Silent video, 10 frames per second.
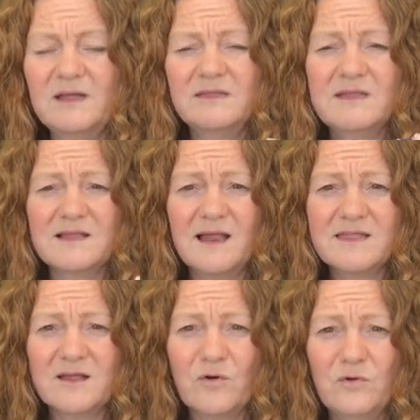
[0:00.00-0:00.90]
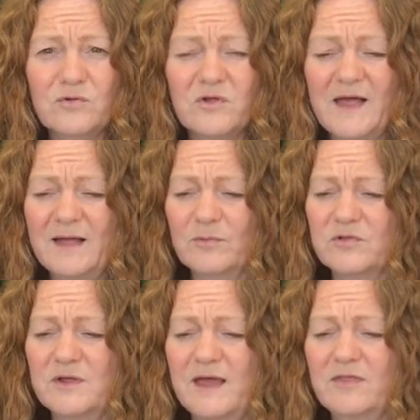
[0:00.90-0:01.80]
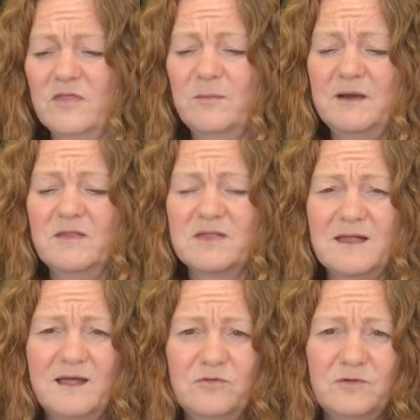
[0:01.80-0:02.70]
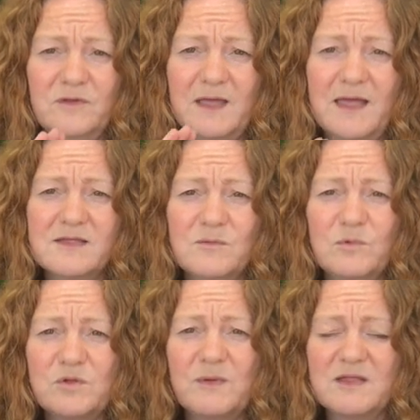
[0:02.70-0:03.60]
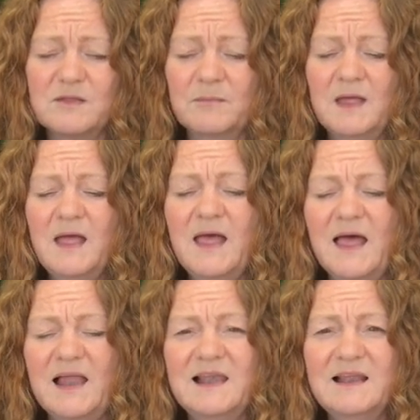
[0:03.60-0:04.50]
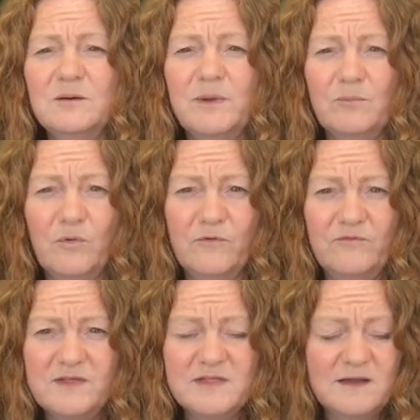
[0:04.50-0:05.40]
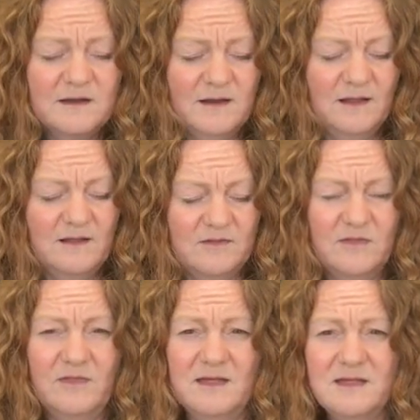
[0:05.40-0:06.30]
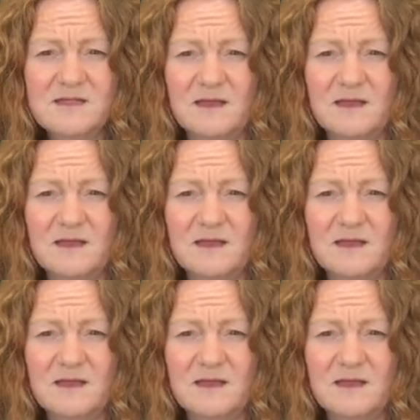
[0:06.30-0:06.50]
This elastic also helps to gather them in at the side through the casing, which makes them a little bit more fitted than these.